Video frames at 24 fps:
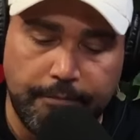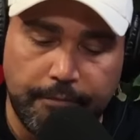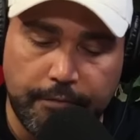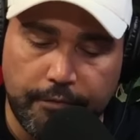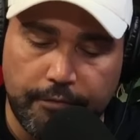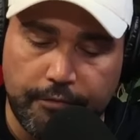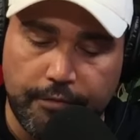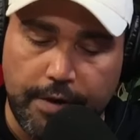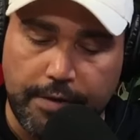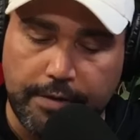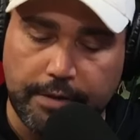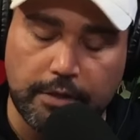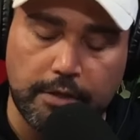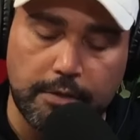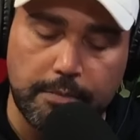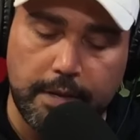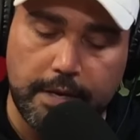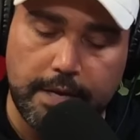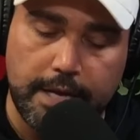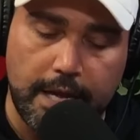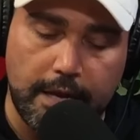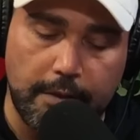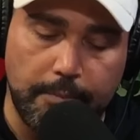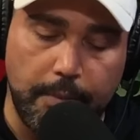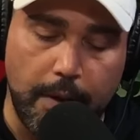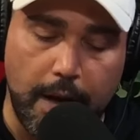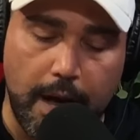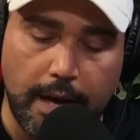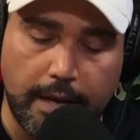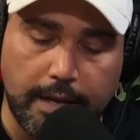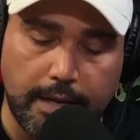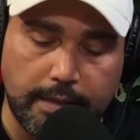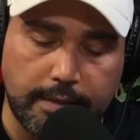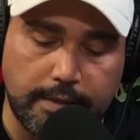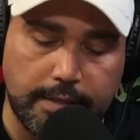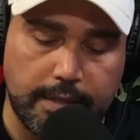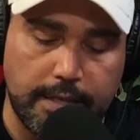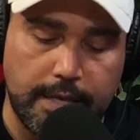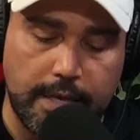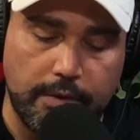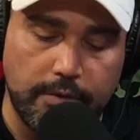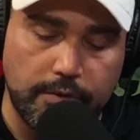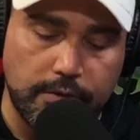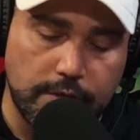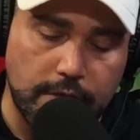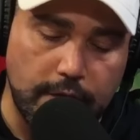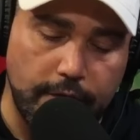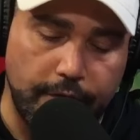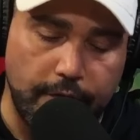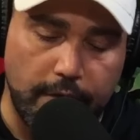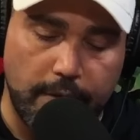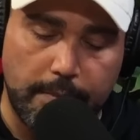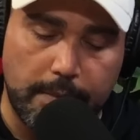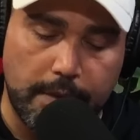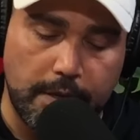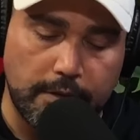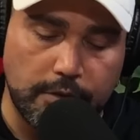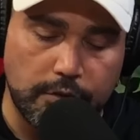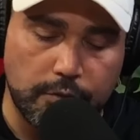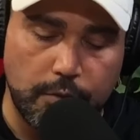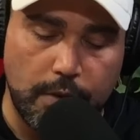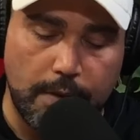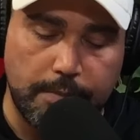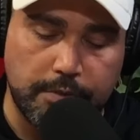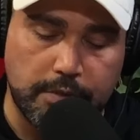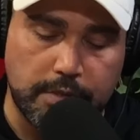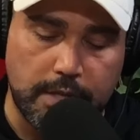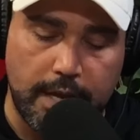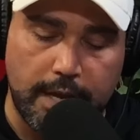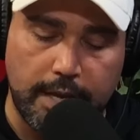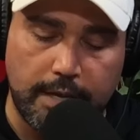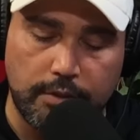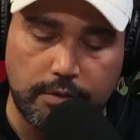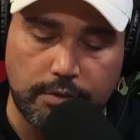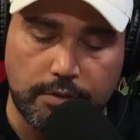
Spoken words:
very little money out of pocket to get your stuff up on his website.